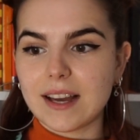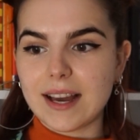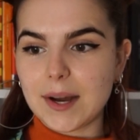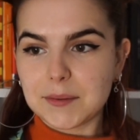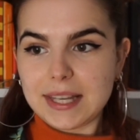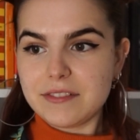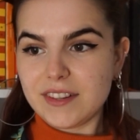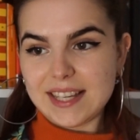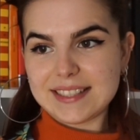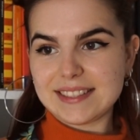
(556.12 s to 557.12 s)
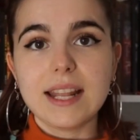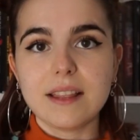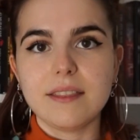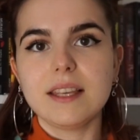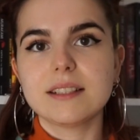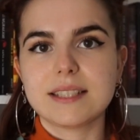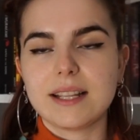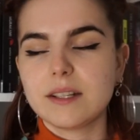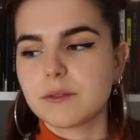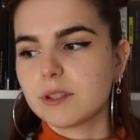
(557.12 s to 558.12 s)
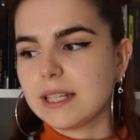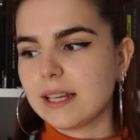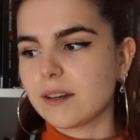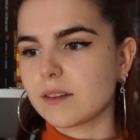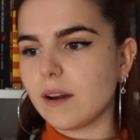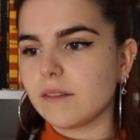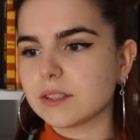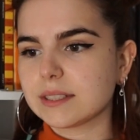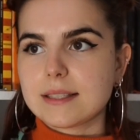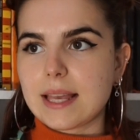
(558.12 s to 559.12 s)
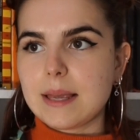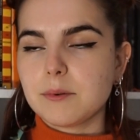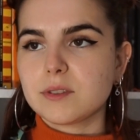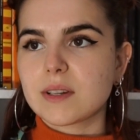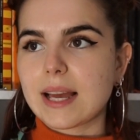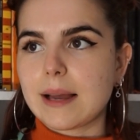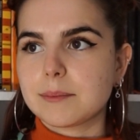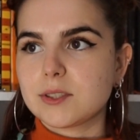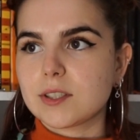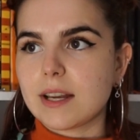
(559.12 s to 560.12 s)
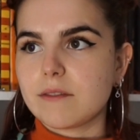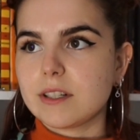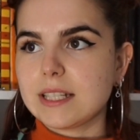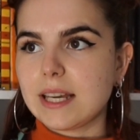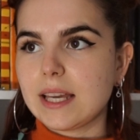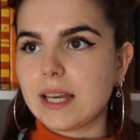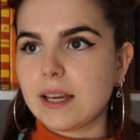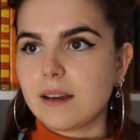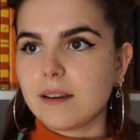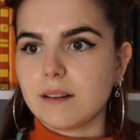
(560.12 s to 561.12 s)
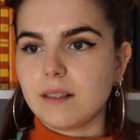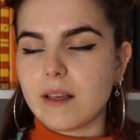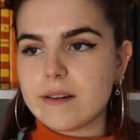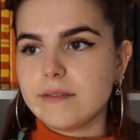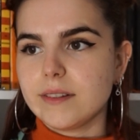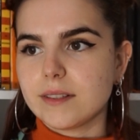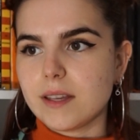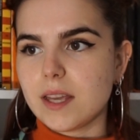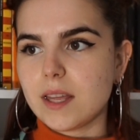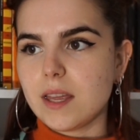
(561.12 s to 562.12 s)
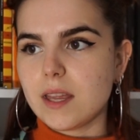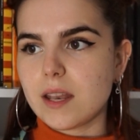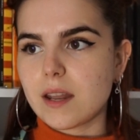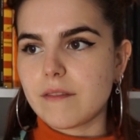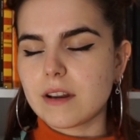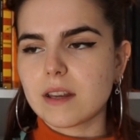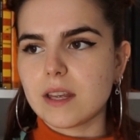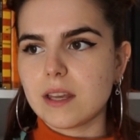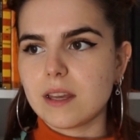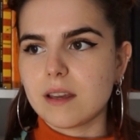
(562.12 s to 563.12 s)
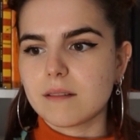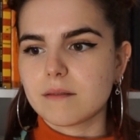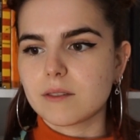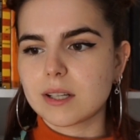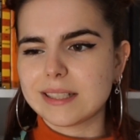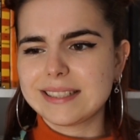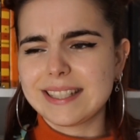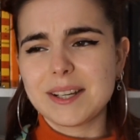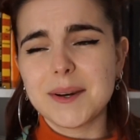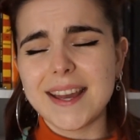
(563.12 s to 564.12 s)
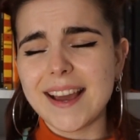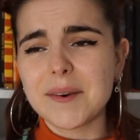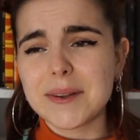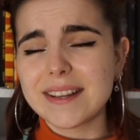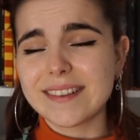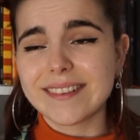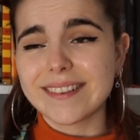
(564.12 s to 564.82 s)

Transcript: how life is. And I think Sally Rooney in her novels is able to capture everyday love in a very realistic way, I would